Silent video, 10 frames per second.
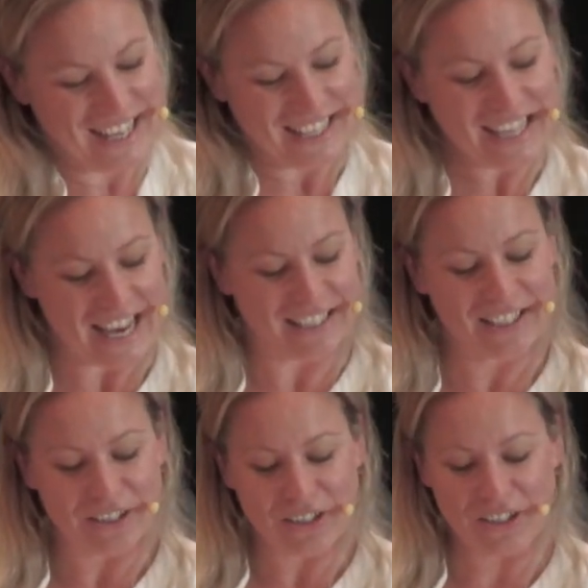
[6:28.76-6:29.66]

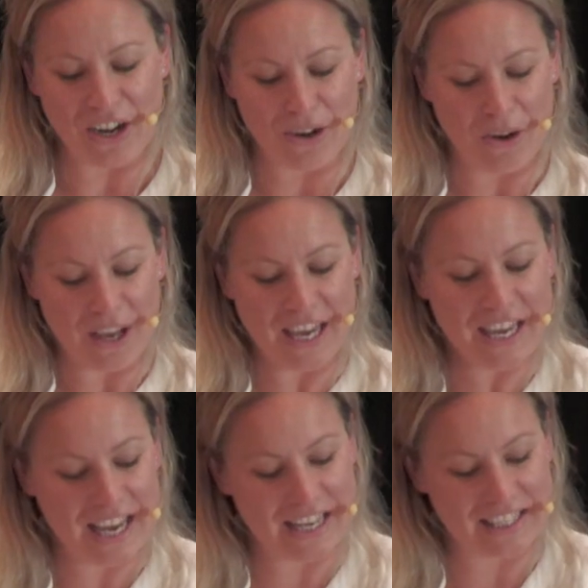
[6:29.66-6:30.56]
yes, so
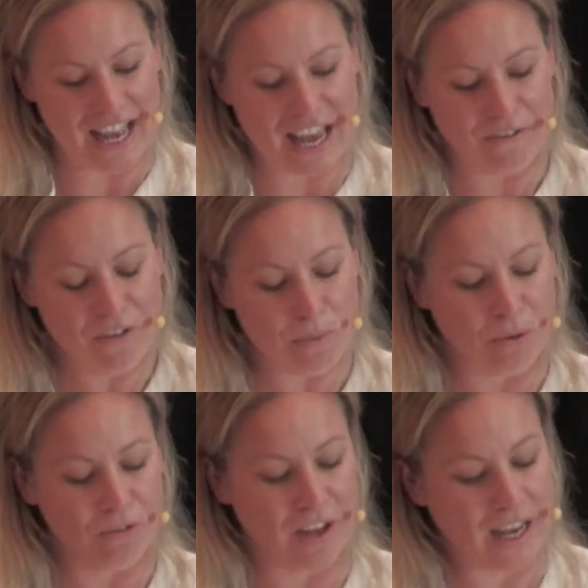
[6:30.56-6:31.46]
he is a
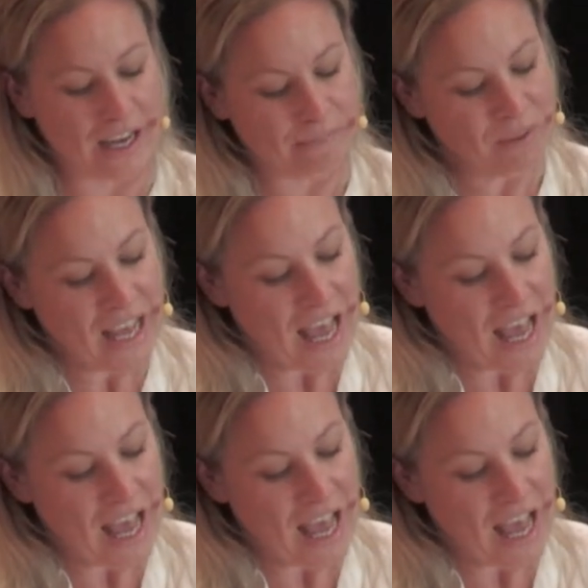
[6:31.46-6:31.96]
football fan,